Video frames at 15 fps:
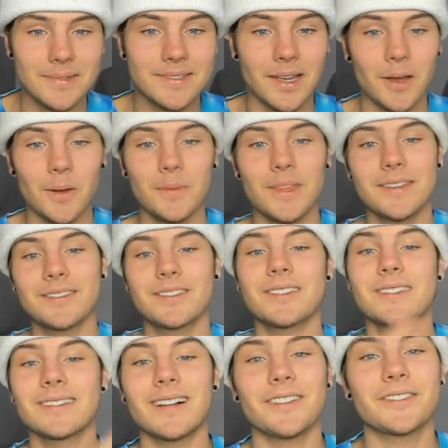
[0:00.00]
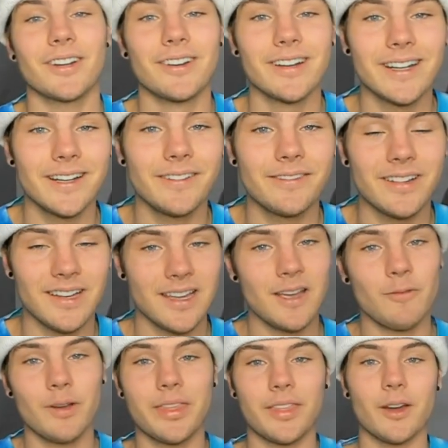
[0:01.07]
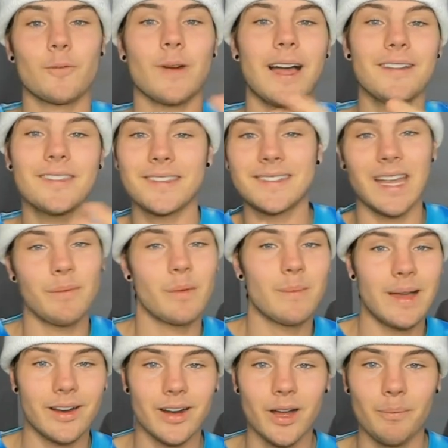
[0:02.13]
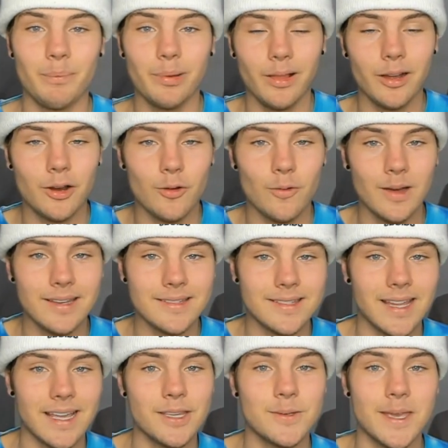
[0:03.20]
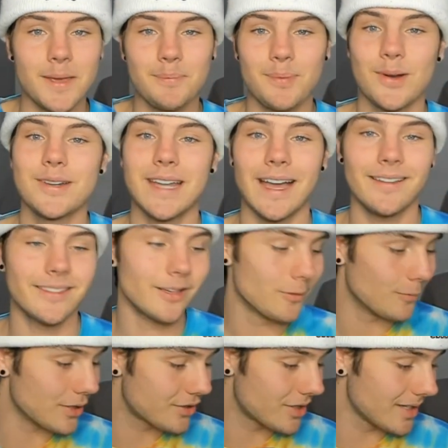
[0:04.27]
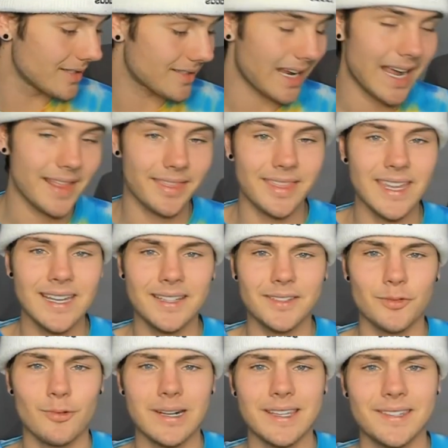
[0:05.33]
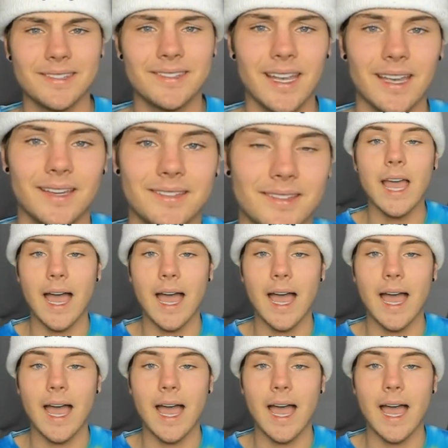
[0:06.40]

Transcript: So this is just an alternative with around the same amount of Plug coins that you get per download, which is, I think, twenty-six.